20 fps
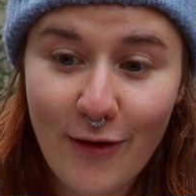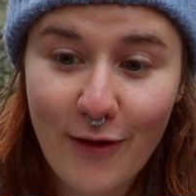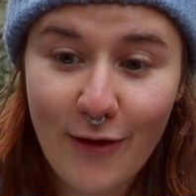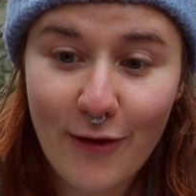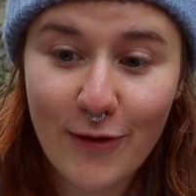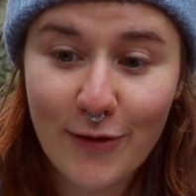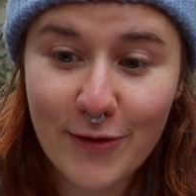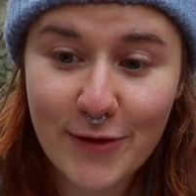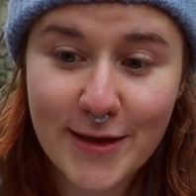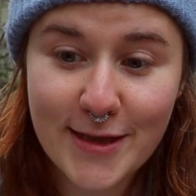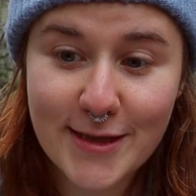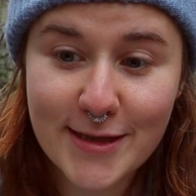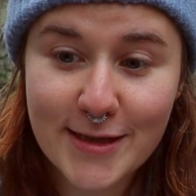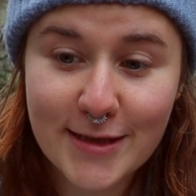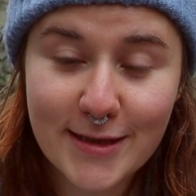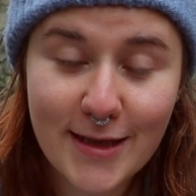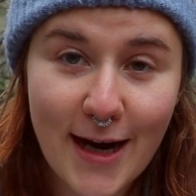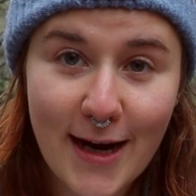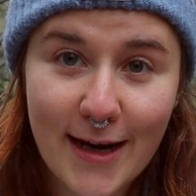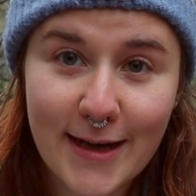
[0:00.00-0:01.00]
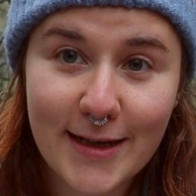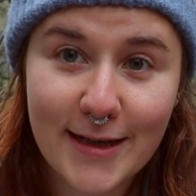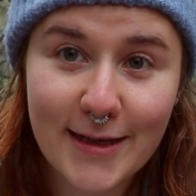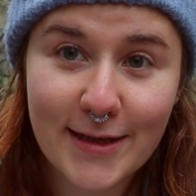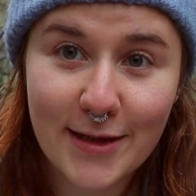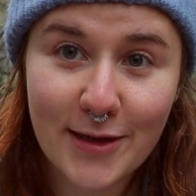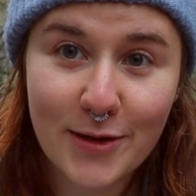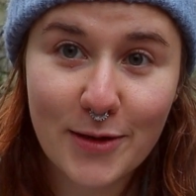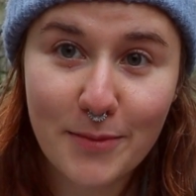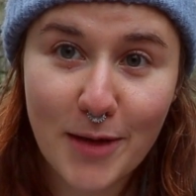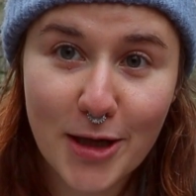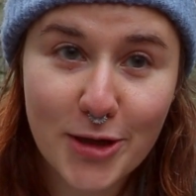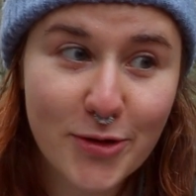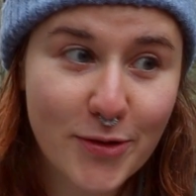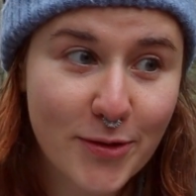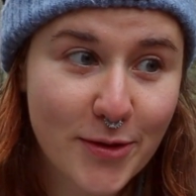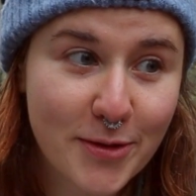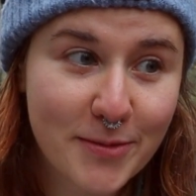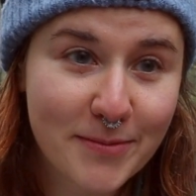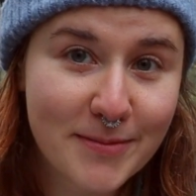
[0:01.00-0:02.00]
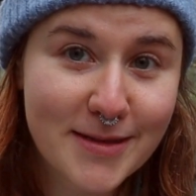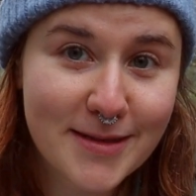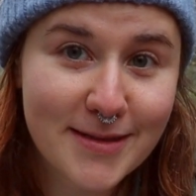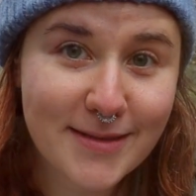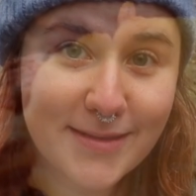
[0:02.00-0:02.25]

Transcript: all these tiny little mushrooms.